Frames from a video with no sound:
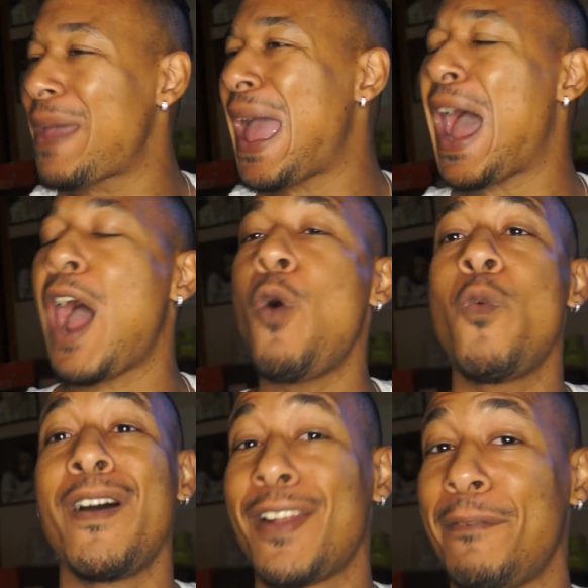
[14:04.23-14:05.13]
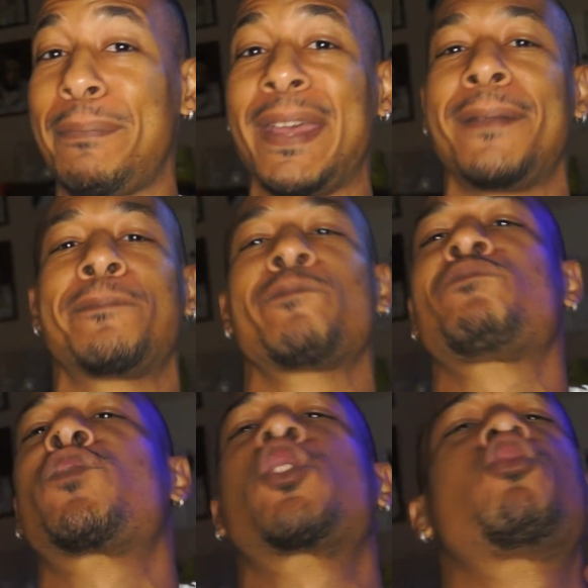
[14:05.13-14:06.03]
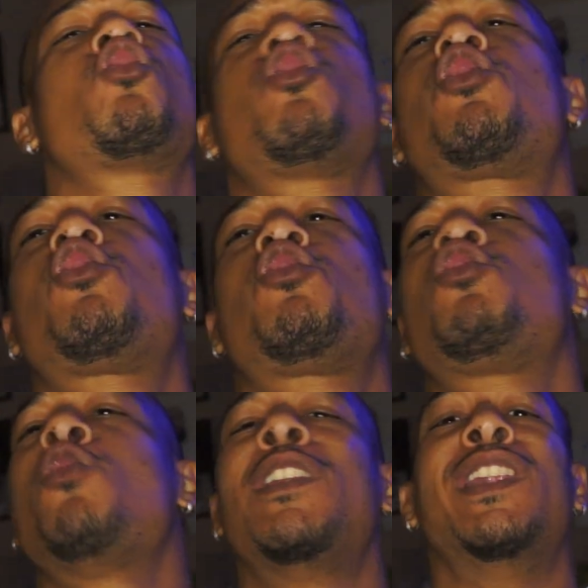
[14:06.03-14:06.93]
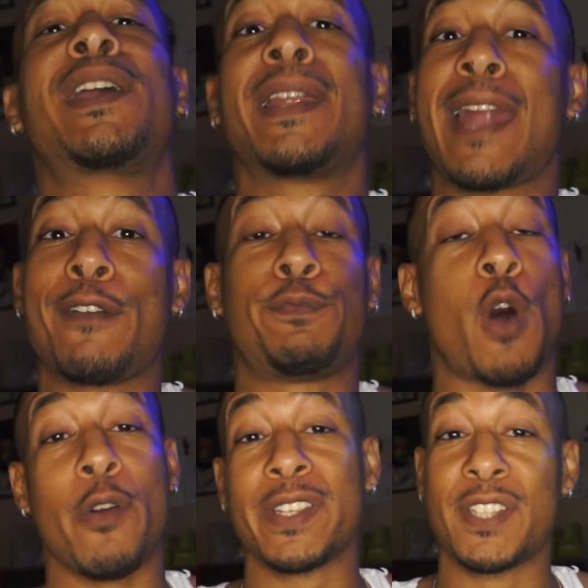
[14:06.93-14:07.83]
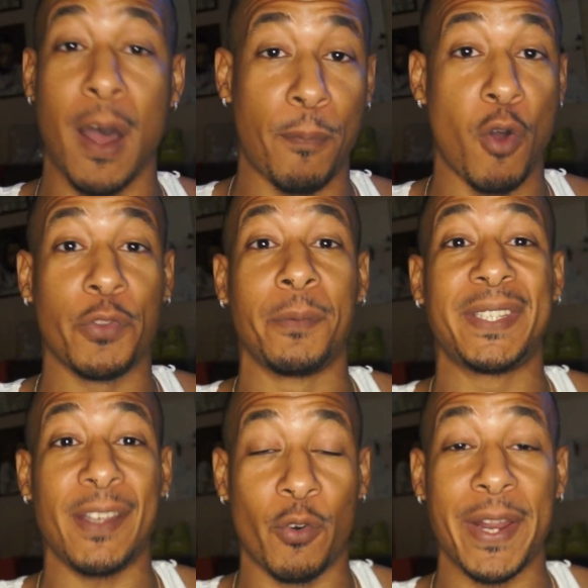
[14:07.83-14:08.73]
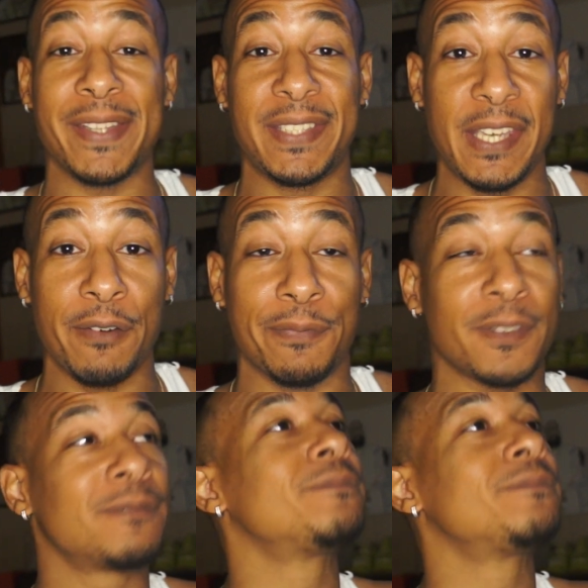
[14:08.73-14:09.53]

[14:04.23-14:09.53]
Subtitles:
Man, I would have been looking like Forrest Gump on that gif.